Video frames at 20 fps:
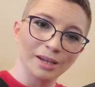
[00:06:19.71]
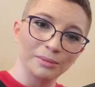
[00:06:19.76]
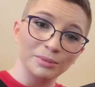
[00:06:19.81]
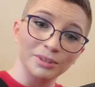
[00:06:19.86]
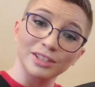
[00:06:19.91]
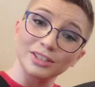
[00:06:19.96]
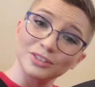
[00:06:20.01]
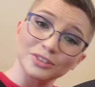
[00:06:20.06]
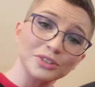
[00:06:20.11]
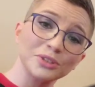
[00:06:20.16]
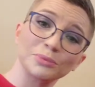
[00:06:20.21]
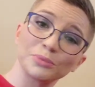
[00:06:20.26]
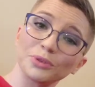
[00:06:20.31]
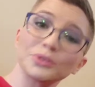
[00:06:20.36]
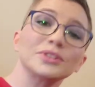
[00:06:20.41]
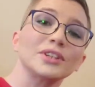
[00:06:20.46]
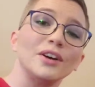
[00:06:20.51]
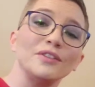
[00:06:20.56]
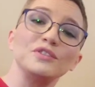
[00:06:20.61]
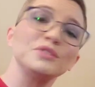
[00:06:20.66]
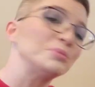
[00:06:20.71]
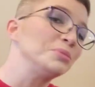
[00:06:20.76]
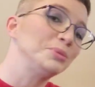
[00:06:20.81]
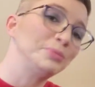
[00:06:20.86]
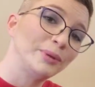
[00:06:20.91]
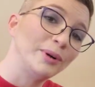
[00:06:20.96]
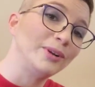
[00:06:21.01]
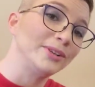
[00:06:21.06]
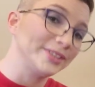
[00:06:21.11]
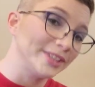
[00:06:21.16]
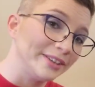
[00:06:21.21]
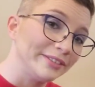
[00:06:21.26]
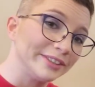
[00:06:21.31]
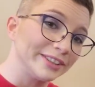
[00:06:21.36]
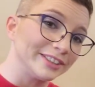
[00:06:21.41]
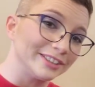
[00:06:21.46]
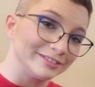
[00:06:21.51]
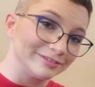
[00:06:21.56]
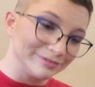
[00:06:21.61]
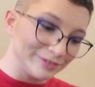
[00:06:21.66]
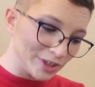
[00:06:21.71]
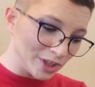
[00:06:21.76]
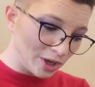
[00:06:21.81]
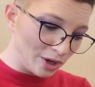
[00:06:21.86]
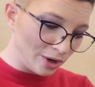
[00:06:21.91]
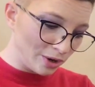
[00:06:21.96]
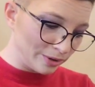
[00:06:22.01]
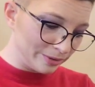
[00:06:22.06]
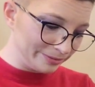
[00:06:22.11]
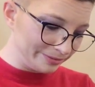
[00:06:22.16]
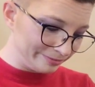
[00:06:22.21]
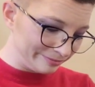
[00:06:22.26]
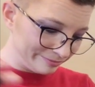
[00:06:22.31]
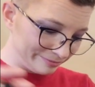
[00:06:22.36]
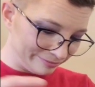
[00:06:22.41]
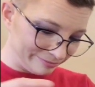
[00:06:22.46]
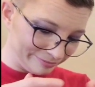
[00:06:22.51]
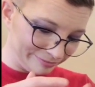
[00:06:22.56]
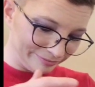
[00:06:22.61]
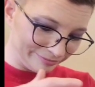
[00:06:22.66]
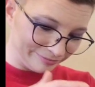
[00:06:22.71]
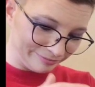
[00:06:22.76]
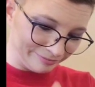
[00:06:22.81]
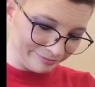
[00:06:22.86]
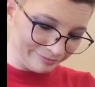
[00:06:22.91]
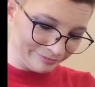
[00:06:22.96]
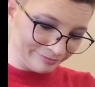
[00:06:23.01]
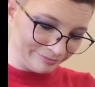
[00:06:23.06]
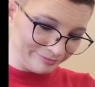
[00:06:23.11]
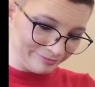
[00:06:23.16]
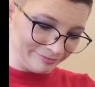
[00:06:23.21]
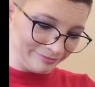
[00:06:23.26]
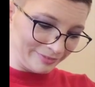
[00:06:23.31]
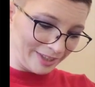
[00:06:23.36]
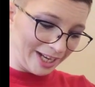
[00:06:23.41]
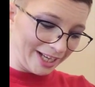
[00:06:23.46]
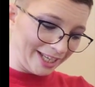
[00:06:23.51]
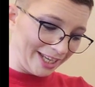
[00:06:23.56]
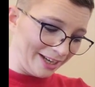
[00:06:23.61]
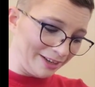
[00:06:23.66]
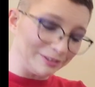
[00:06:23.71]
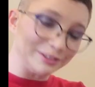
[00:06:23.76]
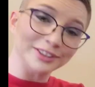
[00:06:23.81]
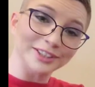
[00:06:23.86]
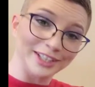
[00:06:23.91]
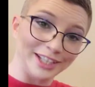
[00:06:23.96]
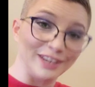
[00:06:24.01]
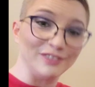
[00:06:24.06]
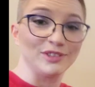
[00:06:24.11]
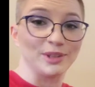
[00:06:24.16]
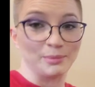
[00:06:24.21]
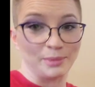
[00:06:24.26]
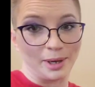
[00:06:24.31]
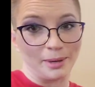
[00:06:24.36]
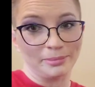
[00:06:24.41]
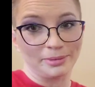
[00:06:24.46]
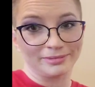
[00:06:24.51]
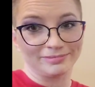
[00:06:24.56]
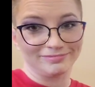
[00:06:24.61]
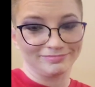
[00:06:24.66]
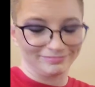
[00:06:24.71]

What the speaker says: But these are the most comfortable bras ever. So I can't really give them up.